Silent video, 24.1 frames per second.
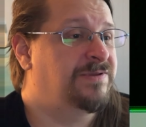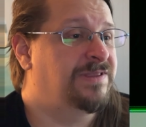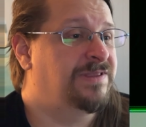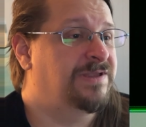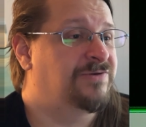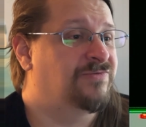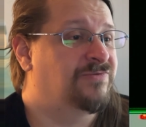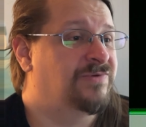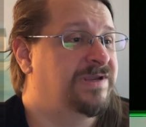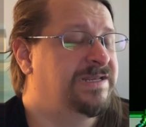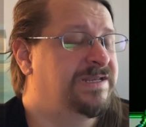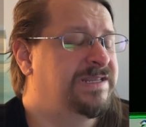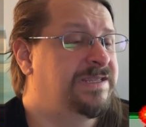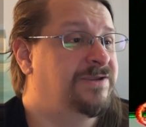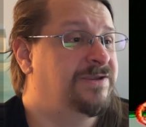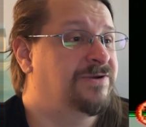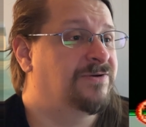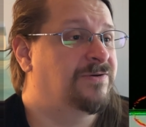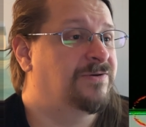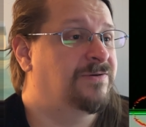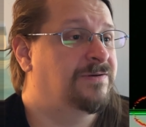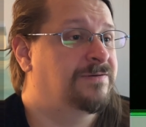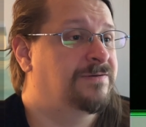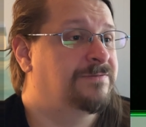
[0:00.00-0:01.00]
like right
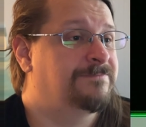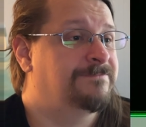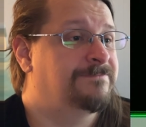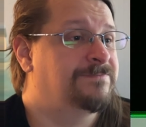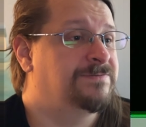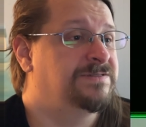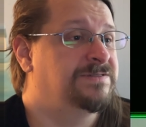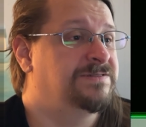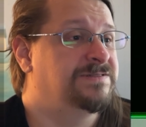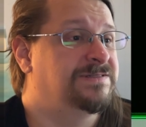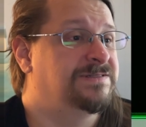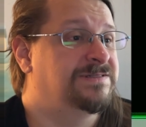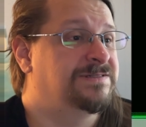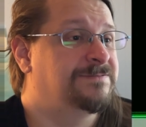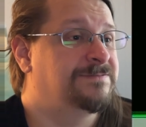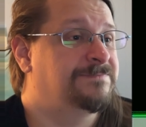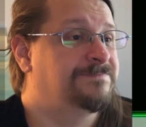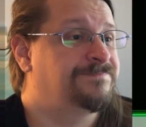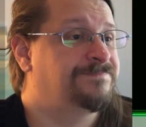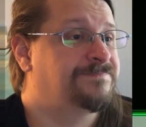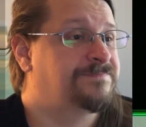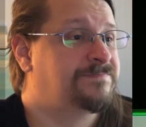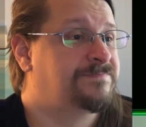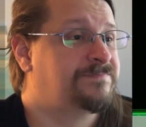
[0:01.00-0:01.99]
here. Yeah.
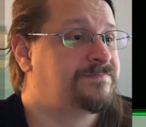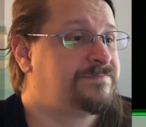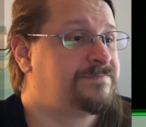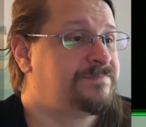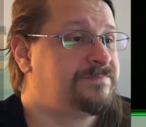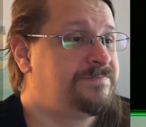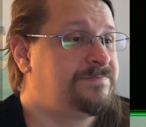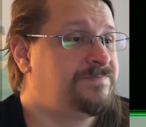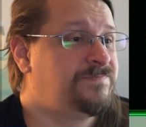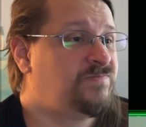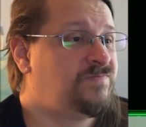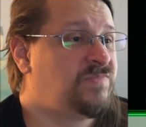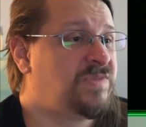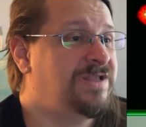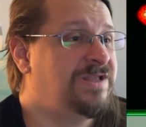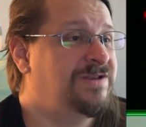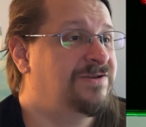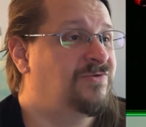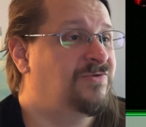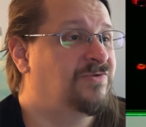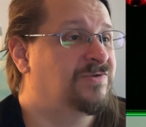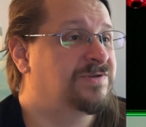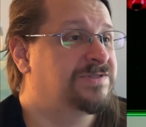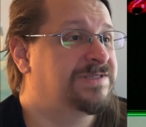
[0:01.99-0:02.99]

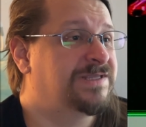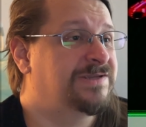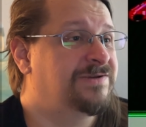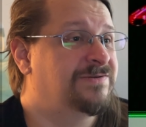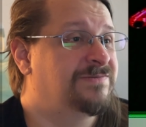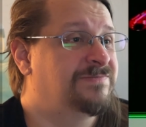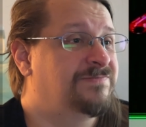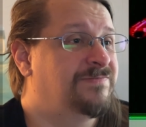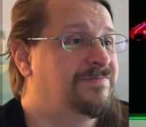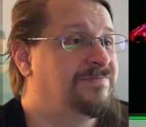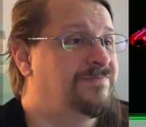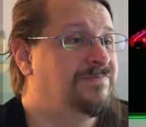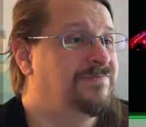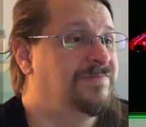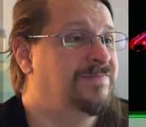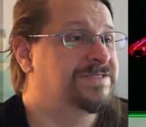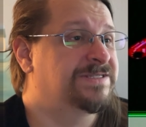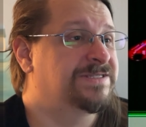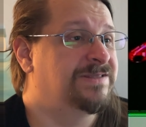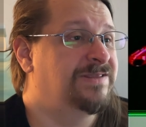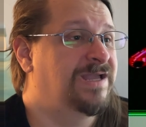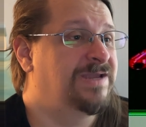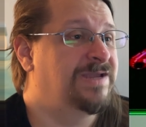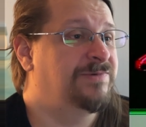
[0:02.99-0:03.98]
Of course they
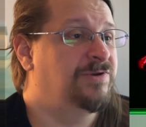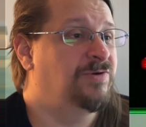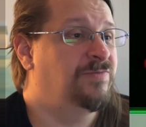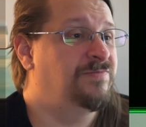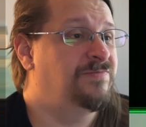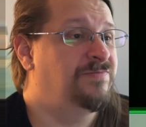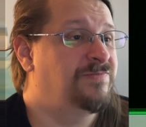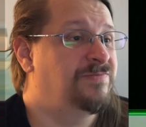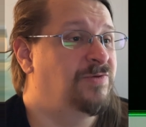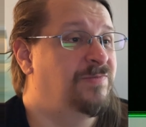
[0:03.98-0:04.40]
misalign. Nope.